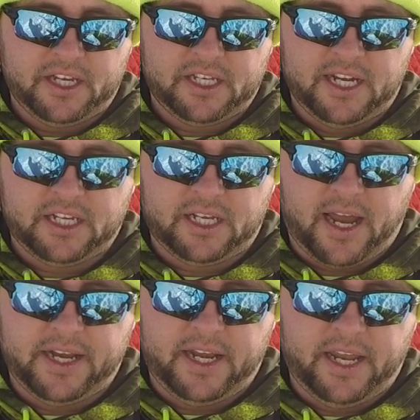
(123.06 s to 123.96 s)
nice and
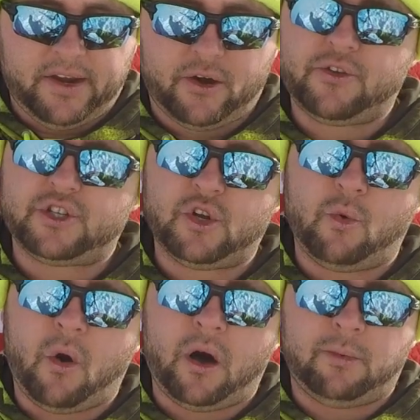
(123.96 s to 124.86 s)
tight in here. There's no
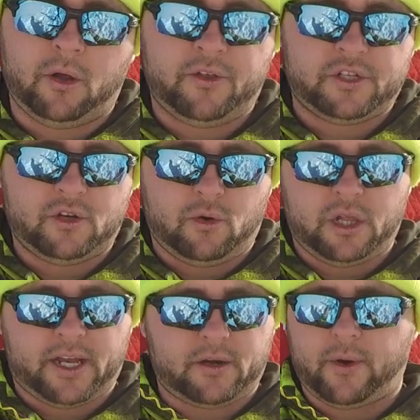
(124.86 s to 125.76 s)
wobble, there's no
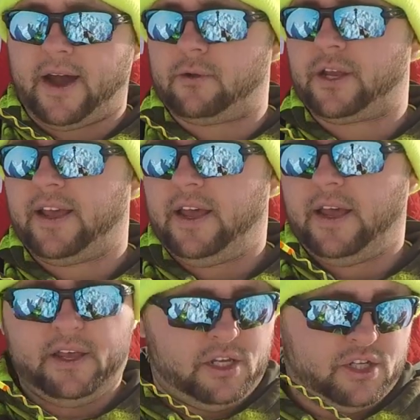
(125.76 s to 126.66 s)
clicking around.
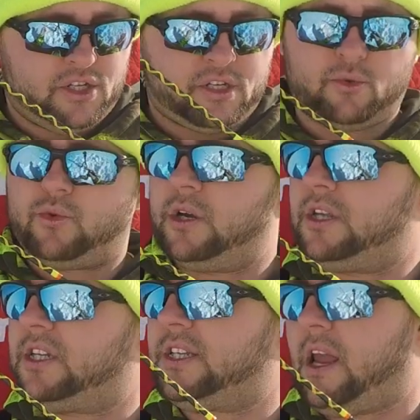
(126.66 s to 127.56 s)
This is just a really
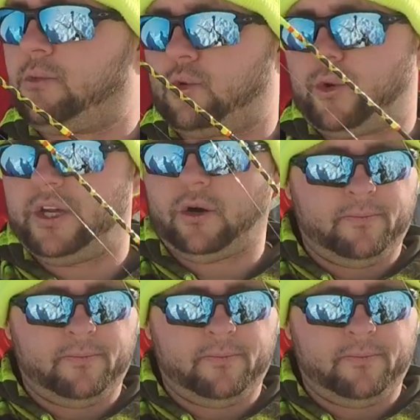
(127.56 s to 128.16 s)
stable reel.